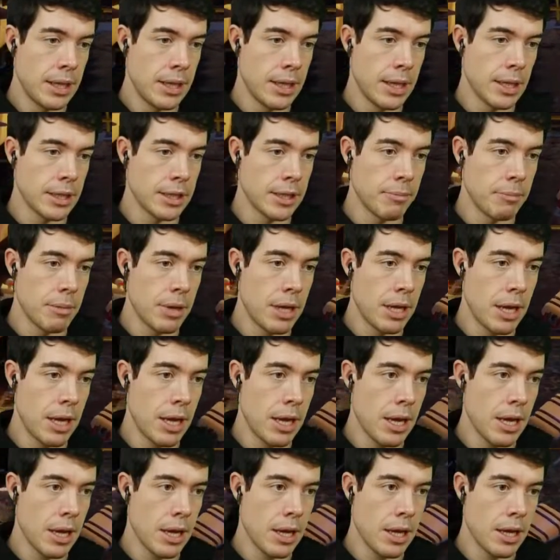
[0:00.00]
Lots of
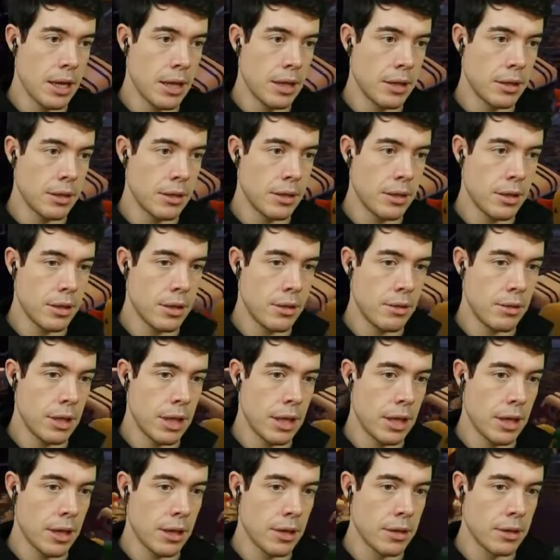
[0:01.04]
money. Oh
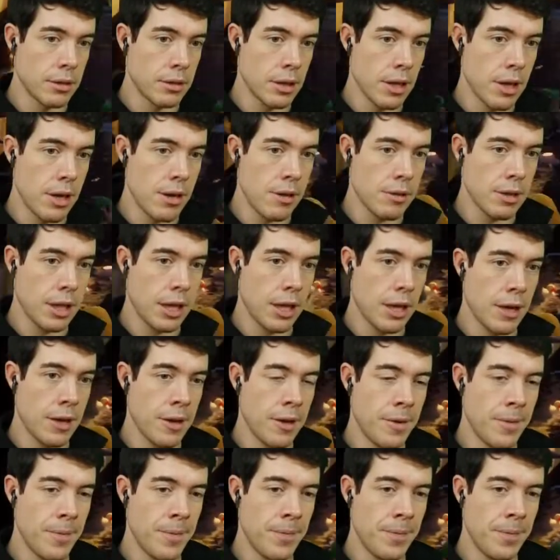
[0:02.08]
dear. Oh dear.
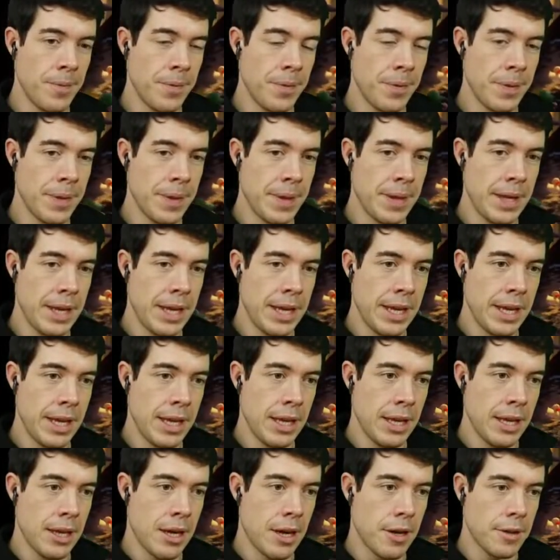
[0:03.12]

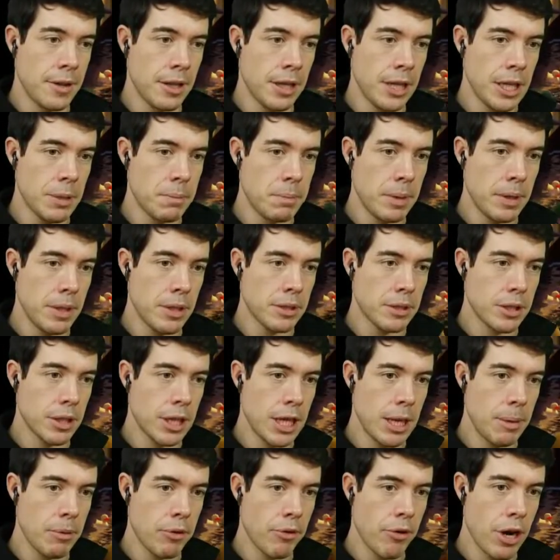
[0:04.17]
I think it's because I
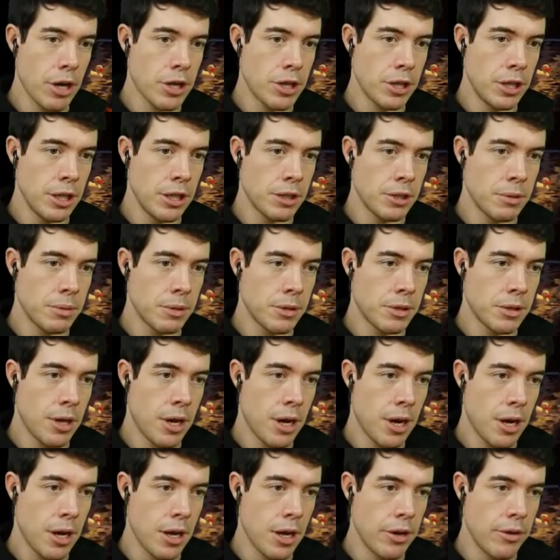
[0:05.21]
keep crashing into a
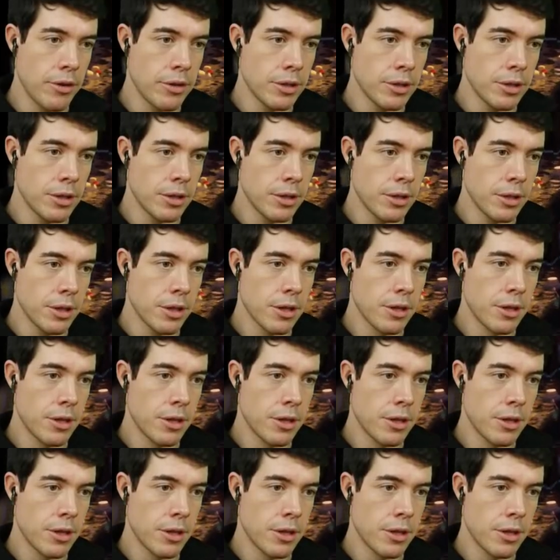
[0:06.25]
tire, isn't it?